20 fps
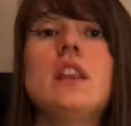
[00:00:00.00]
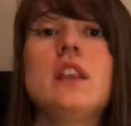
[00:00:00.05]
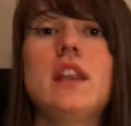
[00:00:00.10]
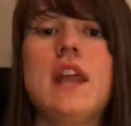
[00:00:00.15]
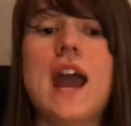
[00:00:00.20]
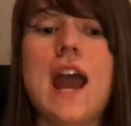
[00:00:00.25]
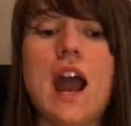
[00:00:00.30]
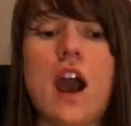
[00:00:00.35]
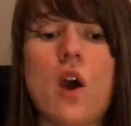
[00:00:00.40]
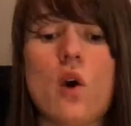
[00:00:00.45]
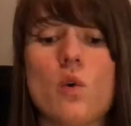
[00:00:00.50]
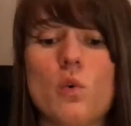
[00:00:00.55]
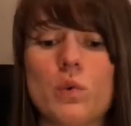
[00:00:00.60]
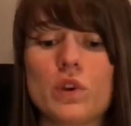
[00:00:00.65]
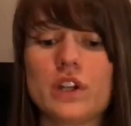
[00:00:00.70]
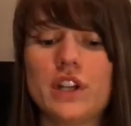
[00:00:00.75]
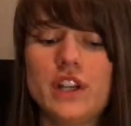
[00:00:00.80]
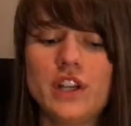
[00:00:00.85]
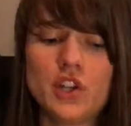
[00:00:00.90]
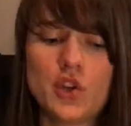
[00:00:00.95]
Now
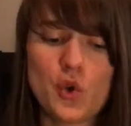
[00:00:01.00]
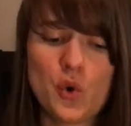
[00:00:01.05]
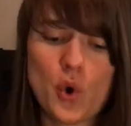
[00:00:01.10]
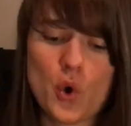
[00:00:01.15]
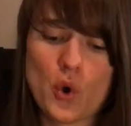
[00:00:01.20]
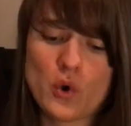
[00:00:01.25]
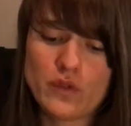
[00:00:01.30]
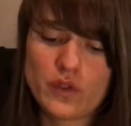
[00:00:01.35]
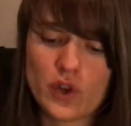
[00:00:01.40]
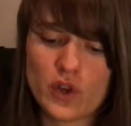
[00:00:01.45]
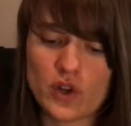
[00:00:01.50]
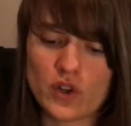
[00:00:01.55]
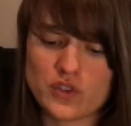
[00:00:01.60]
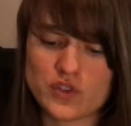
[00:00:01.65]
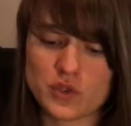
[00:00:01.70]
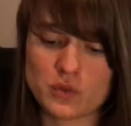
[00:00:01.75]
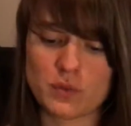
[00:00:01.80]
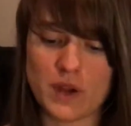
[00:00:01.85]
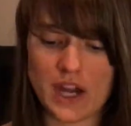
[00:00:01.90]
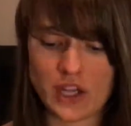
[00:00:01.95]
we're going to go over
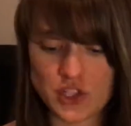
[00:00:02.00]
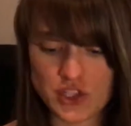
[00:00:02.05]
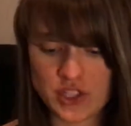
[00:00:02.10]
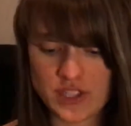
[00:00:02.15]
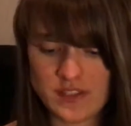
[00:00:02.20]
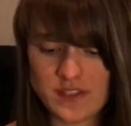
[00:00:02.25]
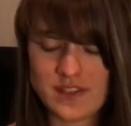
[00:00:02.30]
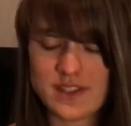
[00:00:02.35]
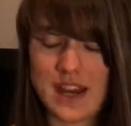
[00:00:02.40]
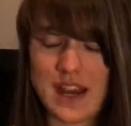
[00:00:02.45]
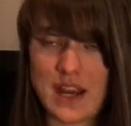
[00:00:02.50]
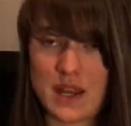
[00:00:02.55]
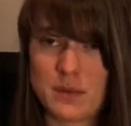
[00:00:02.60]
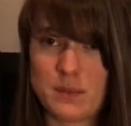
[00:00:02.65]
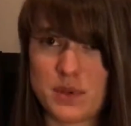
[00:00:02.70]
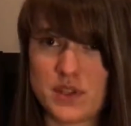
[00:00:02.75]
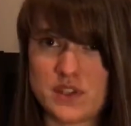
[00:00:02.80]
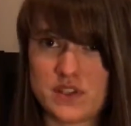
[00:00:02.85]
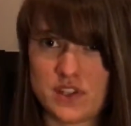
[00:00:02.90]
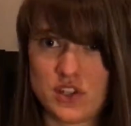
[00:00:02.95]
directions and
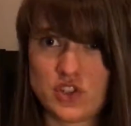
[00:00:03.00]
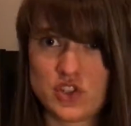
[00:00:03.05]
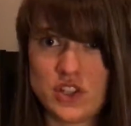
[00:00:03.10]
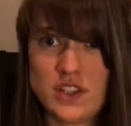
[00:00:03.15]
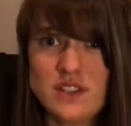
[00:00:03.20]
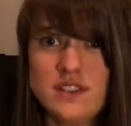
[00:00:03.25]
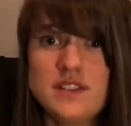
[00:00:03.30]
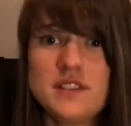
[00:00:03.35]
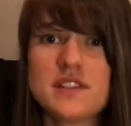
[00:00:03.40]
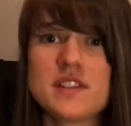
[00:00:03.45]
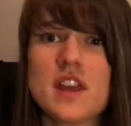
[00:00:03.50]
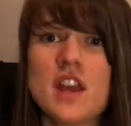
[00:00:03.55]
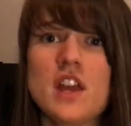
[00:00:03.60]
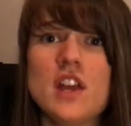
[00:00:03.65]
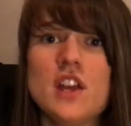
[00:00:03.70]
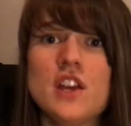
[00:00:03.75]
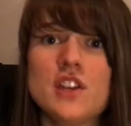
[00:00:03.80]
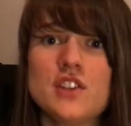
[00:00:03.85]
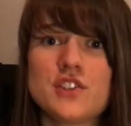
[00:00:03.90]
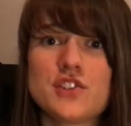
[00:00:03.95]
positions.
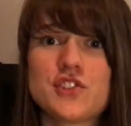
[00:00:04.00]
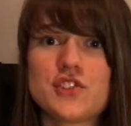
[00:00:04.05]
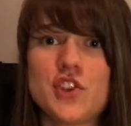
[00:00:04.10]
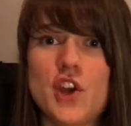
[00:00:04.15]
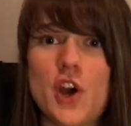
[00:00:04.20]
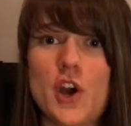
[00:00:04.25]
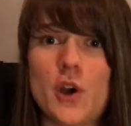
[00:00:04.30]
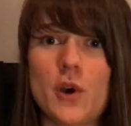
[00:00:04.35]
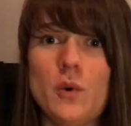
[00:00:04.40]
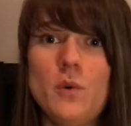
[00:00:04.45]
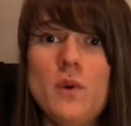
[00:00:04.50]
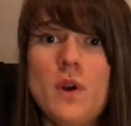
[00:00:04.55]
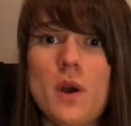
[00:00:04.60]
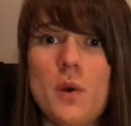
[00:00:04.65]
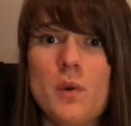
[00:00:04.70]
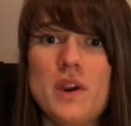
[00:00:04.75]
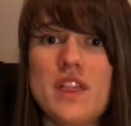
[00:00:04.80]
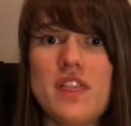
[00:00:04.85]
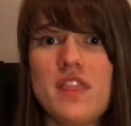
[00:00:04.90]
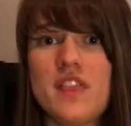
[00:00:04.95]
So
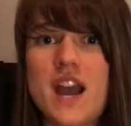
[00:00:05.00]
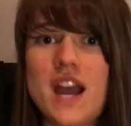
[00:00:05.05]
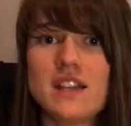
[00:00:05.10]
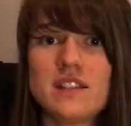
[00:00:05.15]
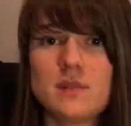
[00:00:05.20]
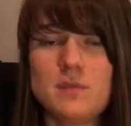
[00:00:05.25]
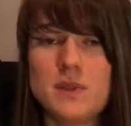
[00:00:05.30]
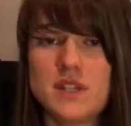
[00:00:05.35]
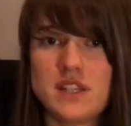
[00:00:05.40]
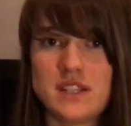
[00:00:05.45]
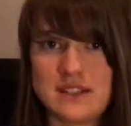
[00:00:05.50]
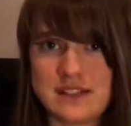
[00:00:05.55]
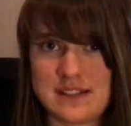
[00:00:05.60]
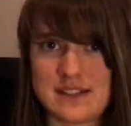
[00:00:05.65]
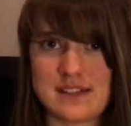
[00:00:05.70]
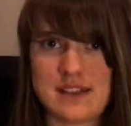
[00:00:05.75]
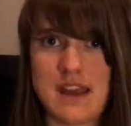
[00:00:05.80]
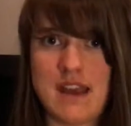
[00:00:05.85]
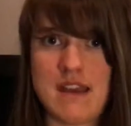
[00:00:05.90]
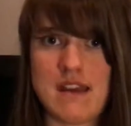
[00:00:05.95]
with that being
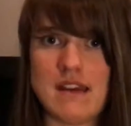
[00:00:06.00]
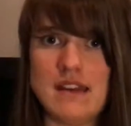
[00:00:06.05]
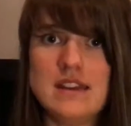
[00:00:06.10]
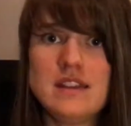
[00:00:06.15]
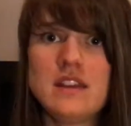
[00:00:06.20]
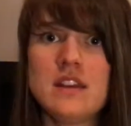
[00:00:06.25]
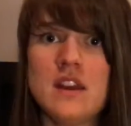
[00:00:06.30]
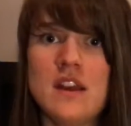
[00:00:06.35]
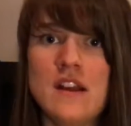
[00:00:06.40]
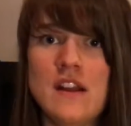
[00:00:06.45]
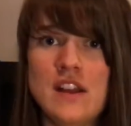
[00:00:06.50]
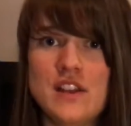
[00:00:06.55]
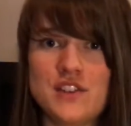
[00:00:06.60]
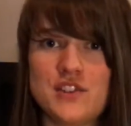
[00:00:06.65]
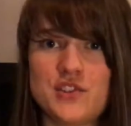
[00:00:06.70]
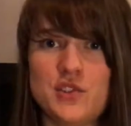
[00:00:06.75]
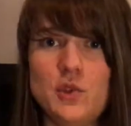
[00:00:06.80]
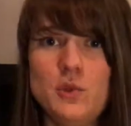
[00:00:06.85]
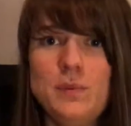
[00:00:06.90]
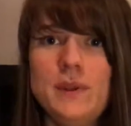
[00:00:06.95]
said,
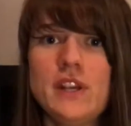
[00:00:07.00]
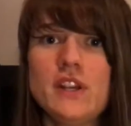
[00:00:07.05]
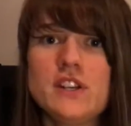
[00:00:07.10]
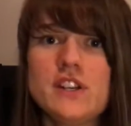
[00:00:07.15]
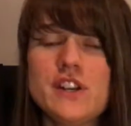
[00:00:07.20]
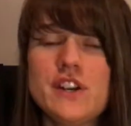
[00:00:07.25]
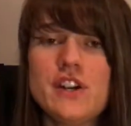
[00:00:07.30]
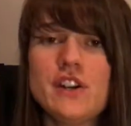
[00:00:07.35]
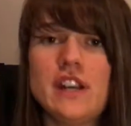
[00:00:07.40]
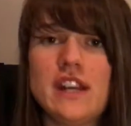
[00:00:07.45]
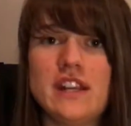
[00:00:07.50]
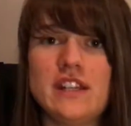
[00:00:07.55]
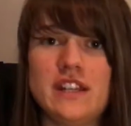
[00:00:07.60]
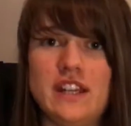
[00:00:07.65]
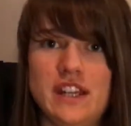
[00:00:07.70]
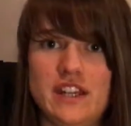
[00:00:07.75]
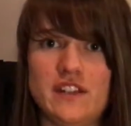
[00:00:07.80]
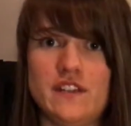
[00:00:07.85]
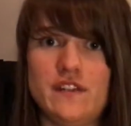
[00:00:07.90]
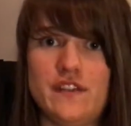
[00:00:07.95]
superior and
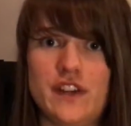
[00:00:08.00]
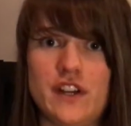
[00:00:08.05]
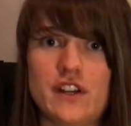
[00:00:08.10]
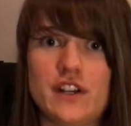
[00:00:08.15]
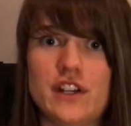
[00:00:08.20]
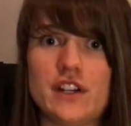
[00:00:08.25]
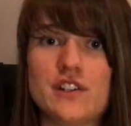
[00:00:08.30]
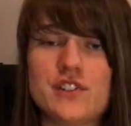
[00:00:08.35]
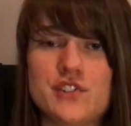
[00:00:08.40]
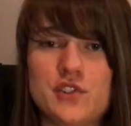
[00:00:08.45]
inferior.